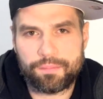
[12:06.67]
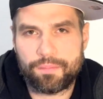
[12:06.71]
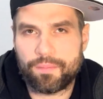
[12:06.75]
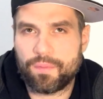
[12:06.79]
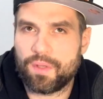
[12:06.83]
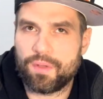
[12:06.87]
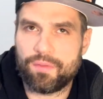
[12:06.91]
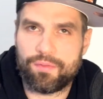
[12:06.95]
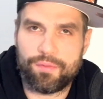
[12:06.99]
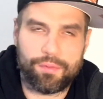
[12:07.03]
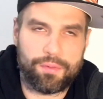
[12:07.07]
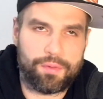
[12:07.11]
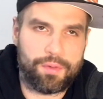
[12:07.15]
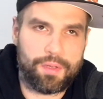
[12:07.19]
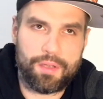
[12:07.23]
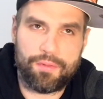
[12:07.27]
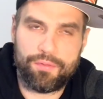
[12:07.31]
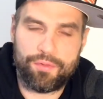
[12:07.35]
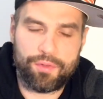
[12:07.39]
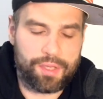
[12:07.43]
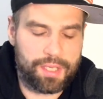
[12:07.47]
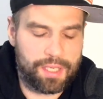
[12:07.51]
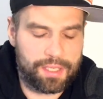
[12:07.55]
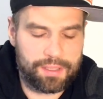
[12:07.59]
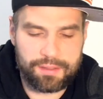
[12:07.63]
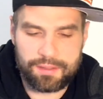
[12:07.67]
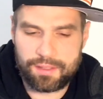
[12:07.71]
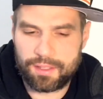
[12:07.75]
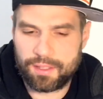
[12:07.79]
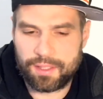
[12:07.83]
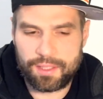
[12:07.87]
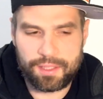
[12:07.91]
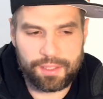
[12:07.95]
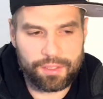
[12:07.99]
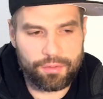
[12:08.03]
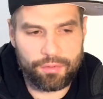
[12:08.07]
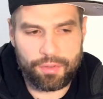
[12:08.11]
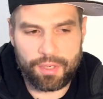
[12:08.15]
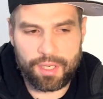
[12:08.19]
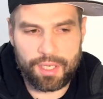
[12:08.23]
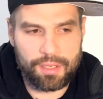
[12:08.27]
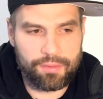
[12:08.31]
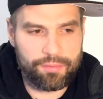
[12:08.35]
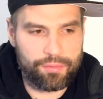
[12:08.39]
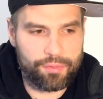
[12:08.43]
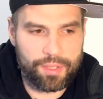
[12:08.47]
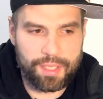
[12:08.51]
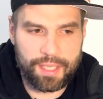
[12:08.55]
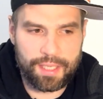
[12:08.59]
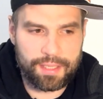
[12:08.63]
If you can say it, great. If
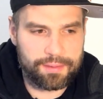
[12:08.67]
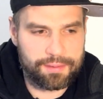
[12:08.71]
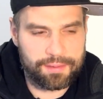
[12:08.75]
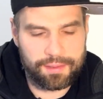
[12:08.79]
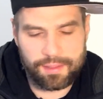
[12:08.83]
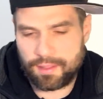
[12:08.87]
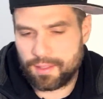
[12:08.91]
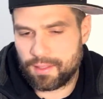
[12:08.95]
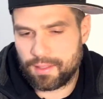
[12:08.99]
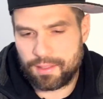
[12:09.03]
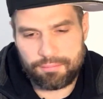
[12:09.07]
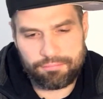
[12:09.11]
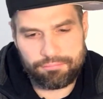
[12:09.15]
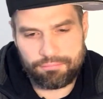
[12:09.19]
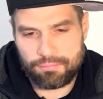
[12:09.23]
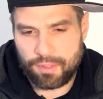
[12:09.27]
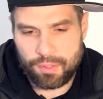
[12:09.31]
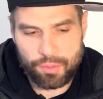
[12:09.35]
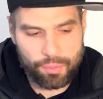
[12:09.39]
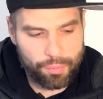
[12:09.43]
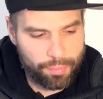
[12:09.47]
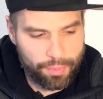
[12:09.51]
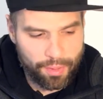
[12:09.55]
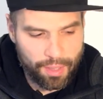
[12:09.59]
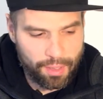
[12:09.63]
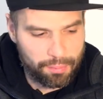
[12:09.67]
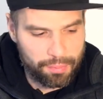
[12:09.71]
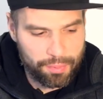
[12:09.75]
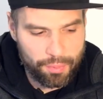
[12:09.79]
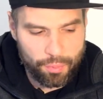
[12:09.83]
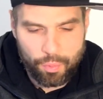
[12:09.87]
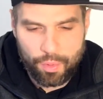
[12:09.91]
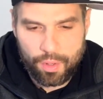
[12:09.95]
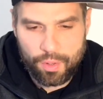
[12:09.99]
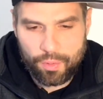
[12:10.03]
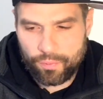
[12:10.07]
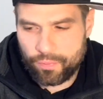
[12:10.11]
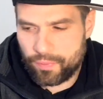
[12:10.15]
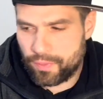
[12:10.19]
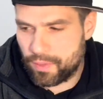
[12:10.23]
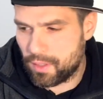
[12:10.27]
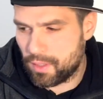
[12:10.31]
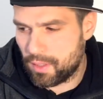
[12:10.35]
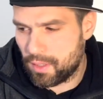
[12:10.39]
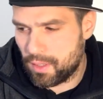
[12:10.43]
you can't say it, you probably won't.